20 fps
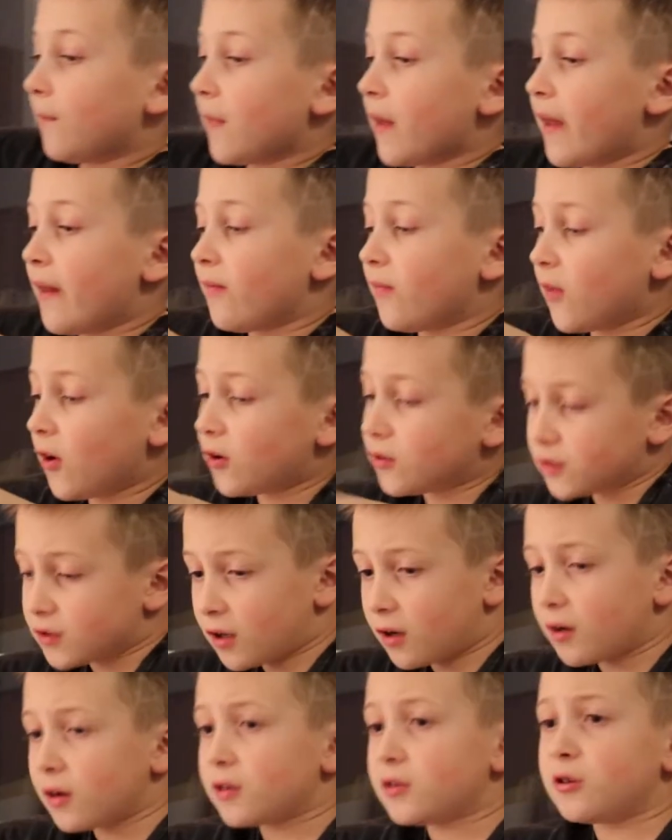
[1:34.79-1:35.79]
and those
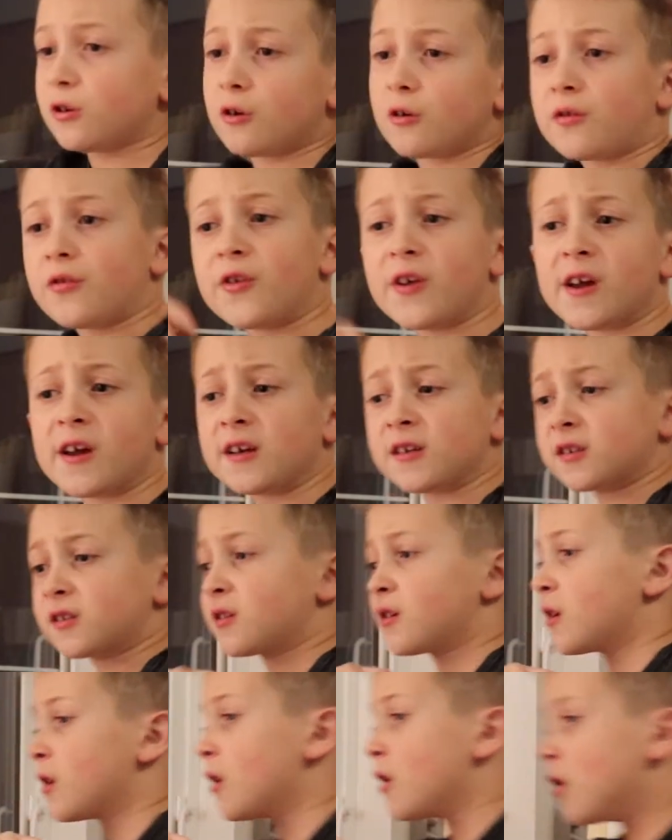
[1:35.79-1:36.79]
are the two
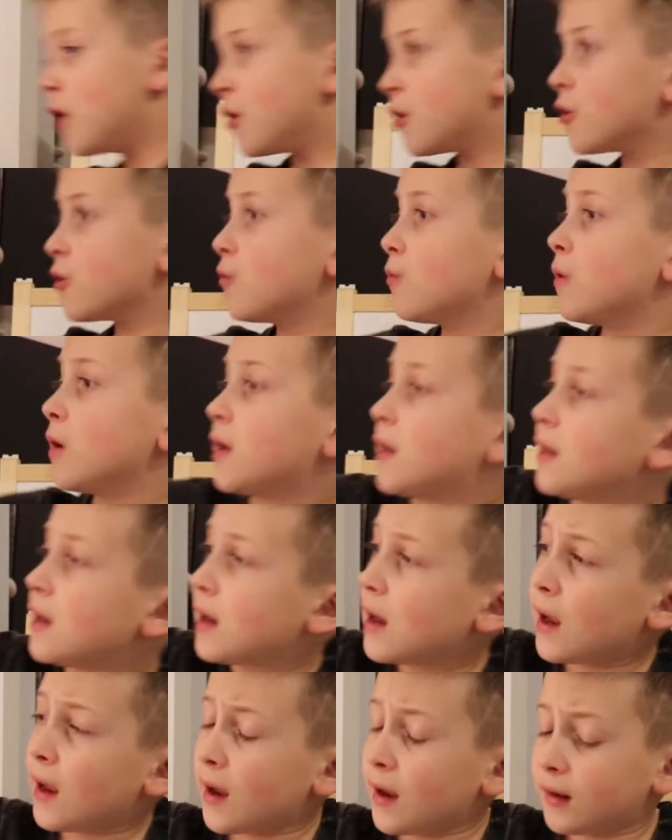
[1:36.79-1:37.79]
things you would
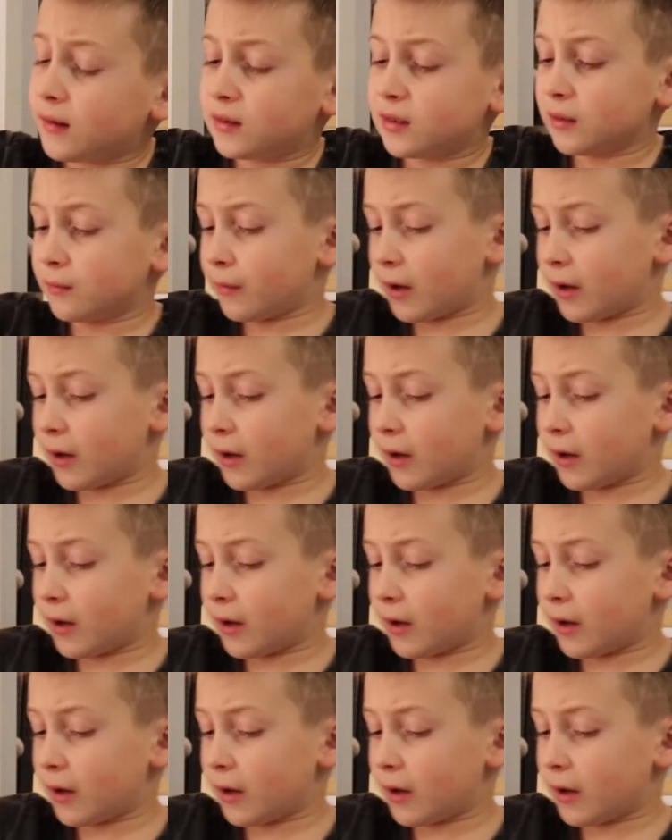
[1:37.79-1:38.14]
need to